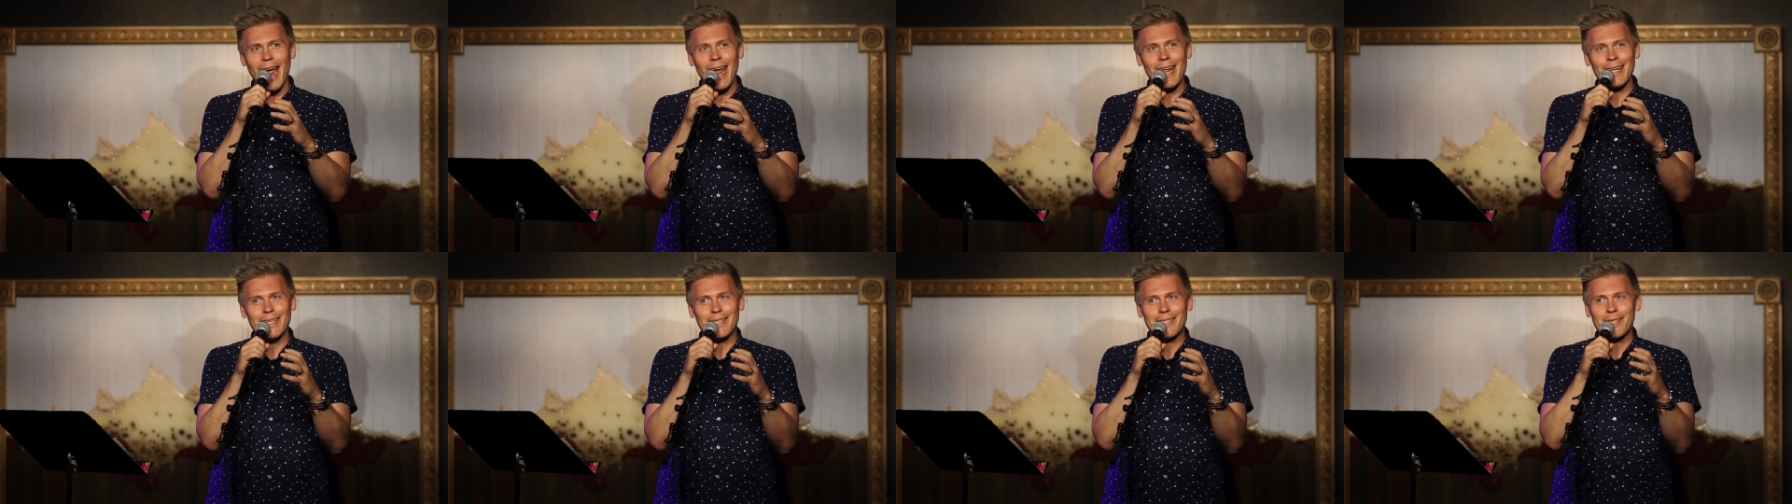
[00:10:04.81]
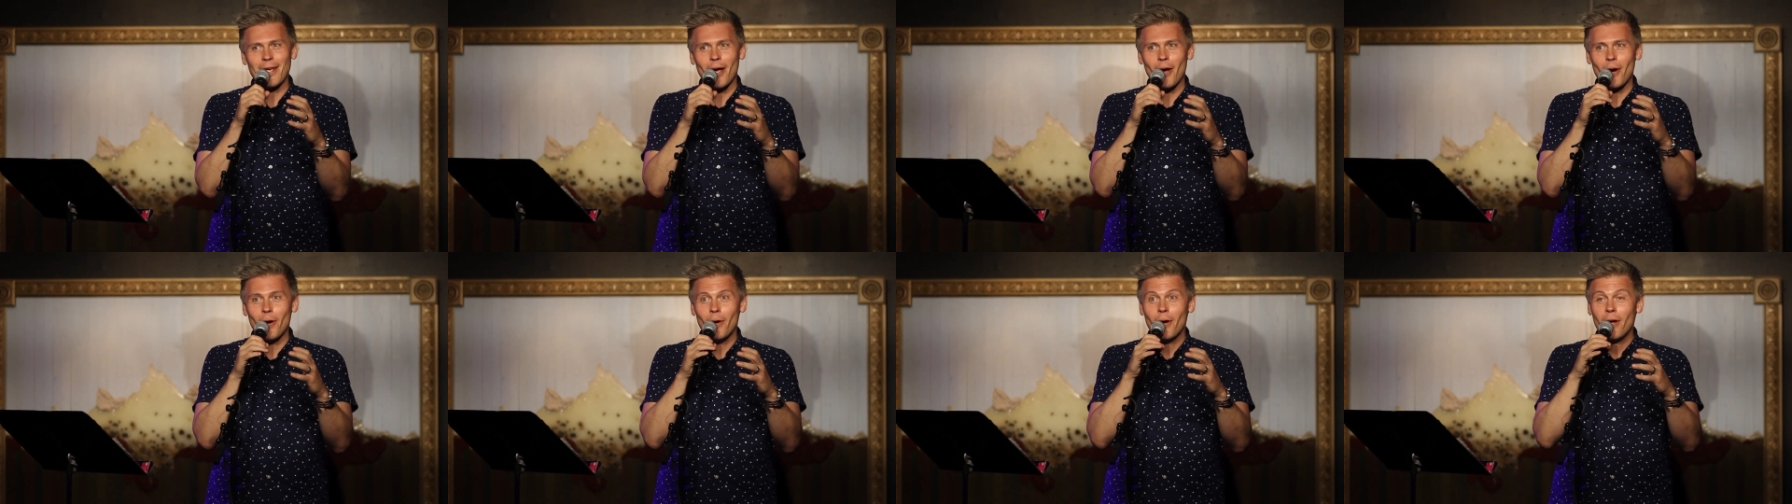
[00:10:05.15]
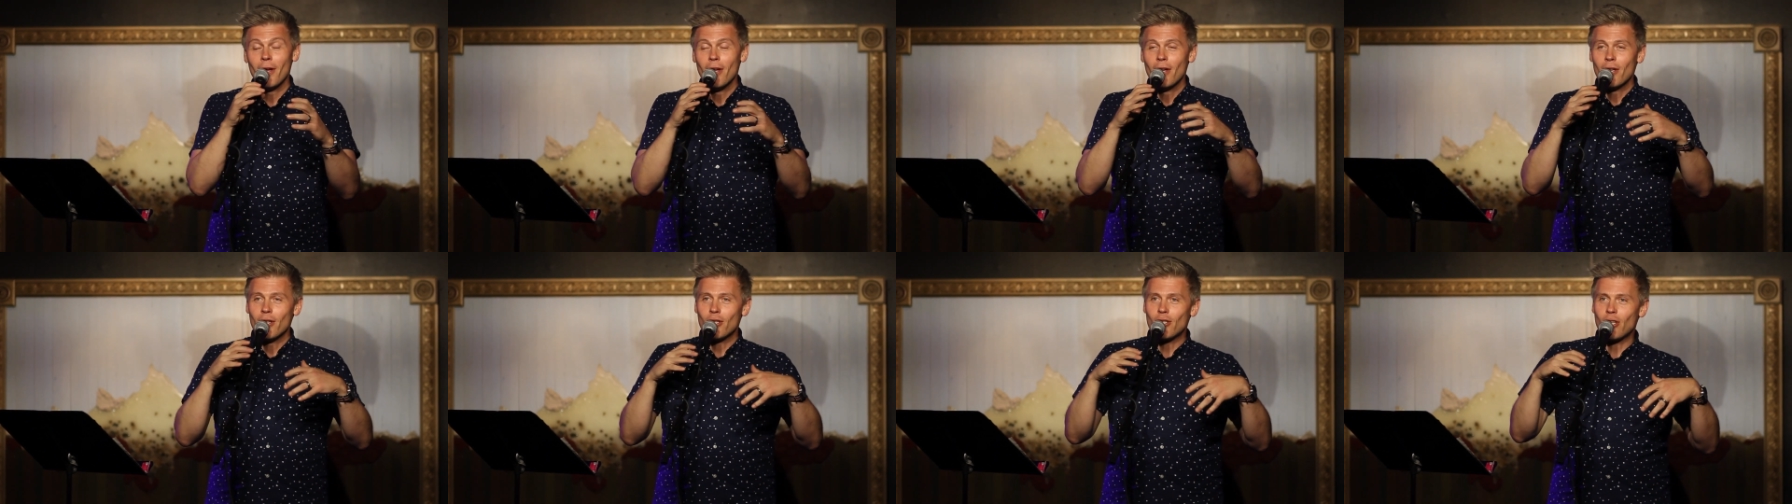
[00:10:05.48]
and so
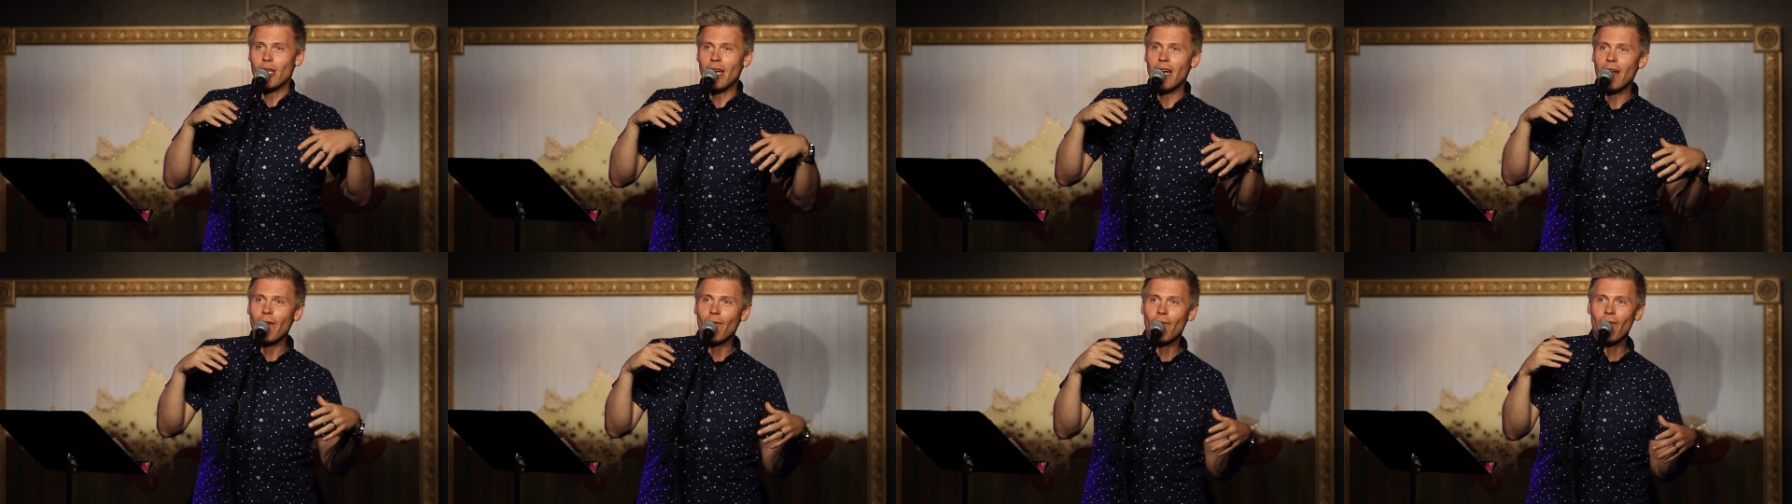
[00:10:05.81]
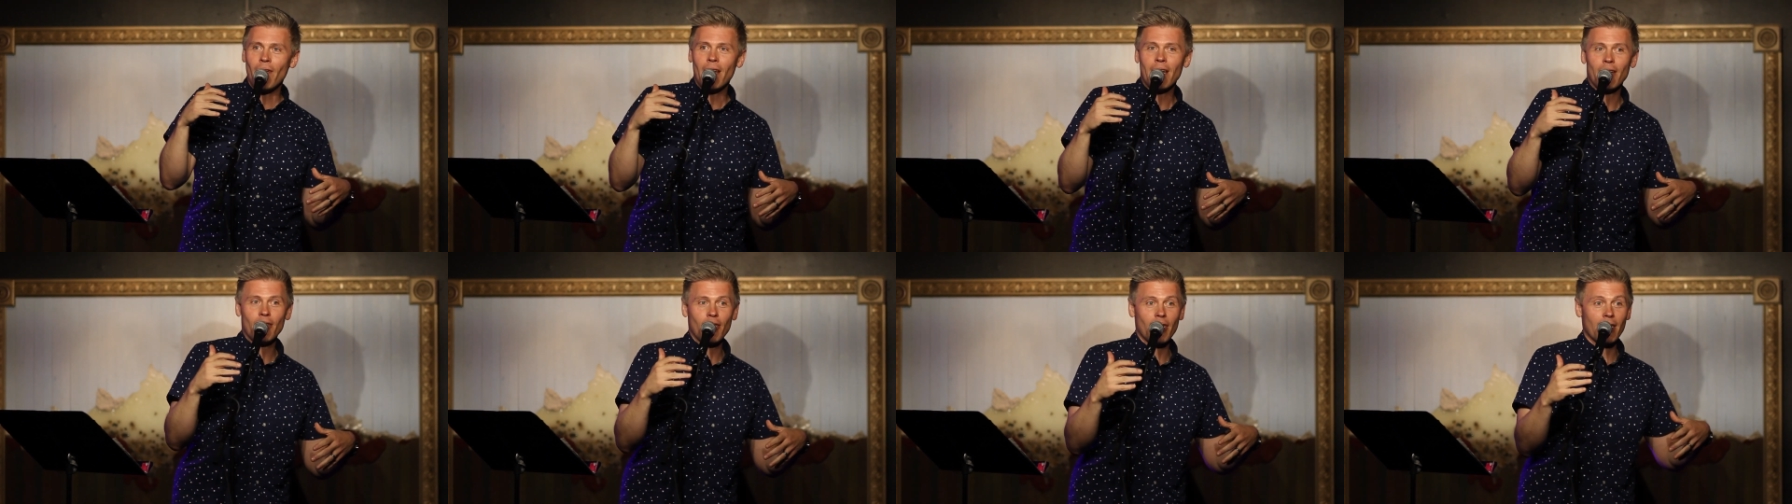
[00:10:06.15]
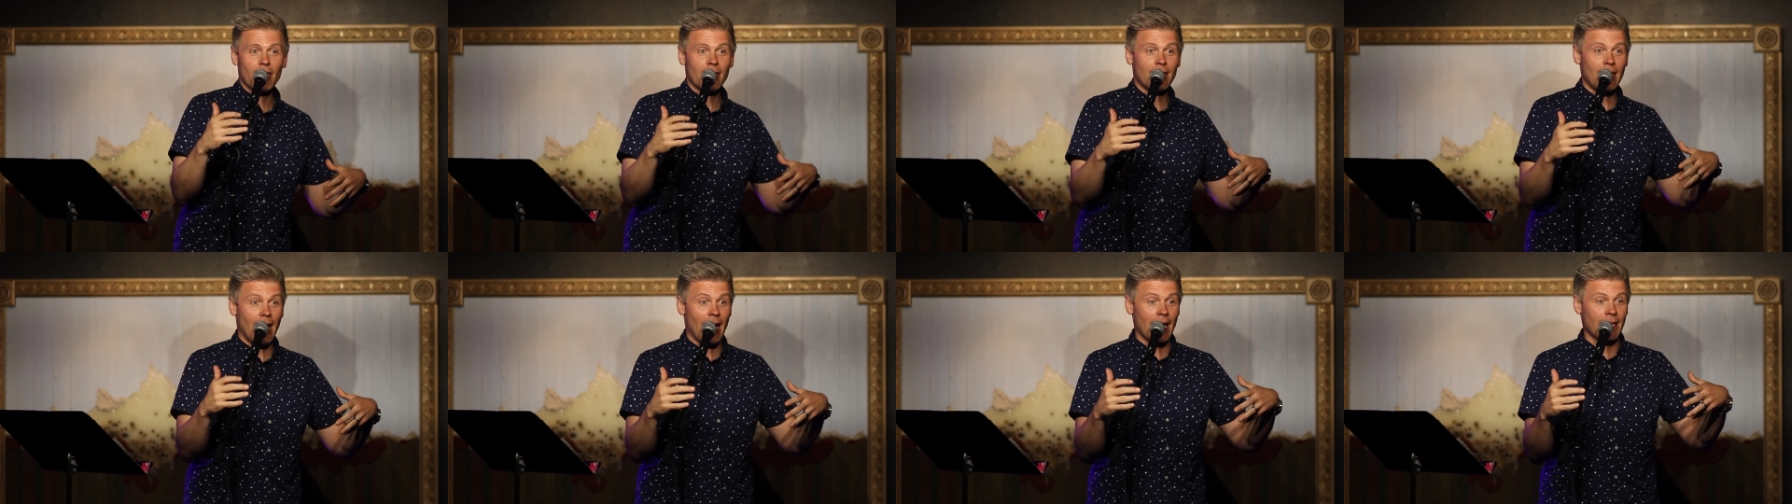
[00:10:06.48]
she
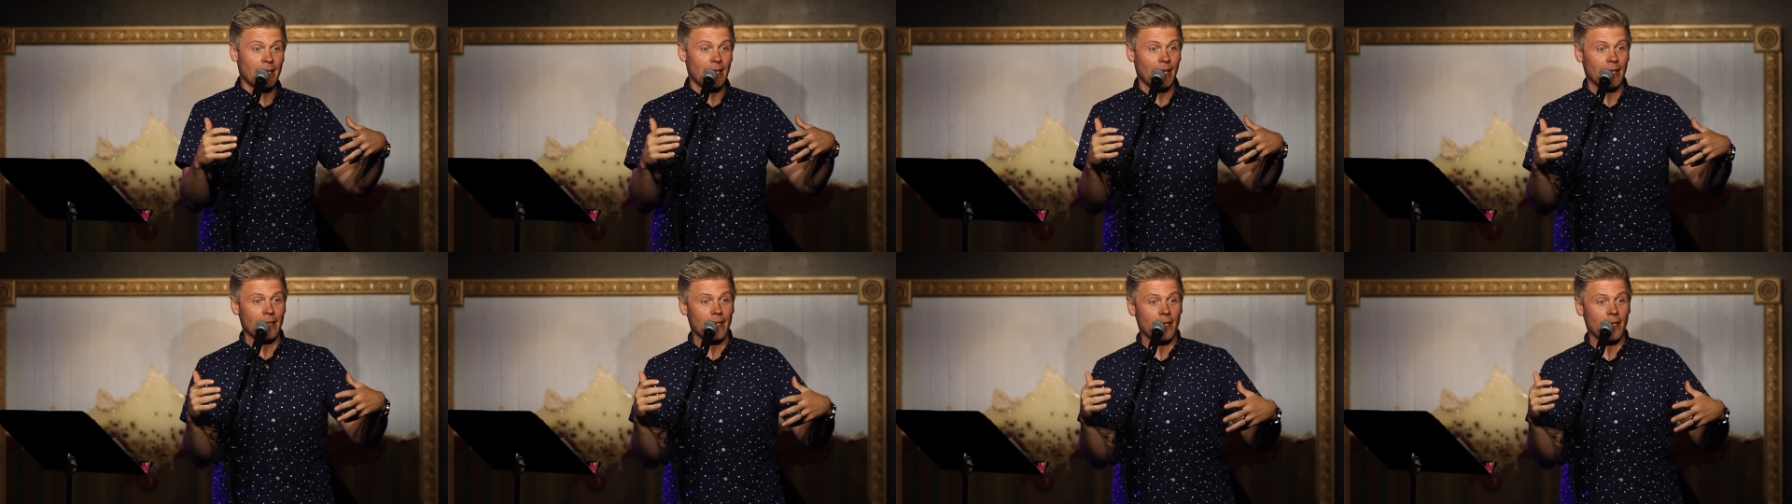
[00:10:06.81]
finishes dancing